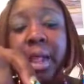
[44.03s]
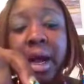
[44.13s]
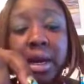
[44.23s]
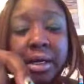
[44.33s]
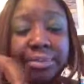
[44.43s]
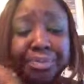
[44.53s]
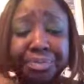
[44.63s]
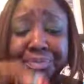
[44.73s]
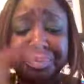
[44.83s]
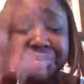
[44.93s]
Um,
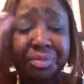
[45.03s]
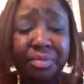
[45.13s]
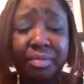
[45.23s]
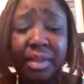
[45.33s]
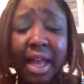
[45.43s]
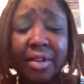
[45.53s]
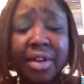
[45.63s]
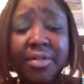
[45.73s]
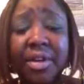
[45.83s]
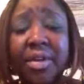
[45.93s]
I
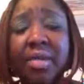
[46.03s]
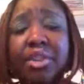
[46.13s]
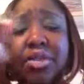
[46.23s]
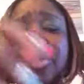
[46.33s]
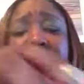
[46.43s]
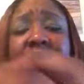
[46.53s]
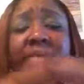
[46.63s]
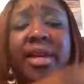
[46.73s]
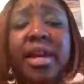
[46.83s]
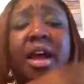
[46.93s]
don't even know what I was showing you guys
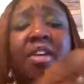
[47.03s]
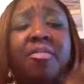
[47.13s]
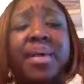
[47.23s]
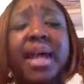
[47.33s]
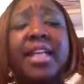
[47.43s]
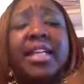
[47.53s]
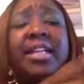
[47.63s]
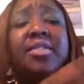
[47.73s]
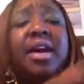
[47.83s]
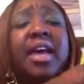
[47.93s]
when it cut off, but I
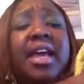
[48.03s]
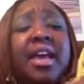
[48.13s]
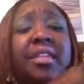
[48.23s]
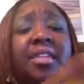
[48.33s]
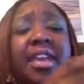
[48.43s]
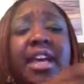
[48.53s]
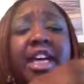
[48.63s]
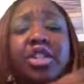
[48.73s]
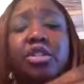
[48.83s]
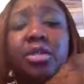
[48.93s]
did know I, I think
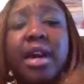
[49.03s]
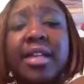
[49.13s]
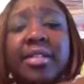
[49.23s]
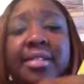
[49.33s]
I showed you guys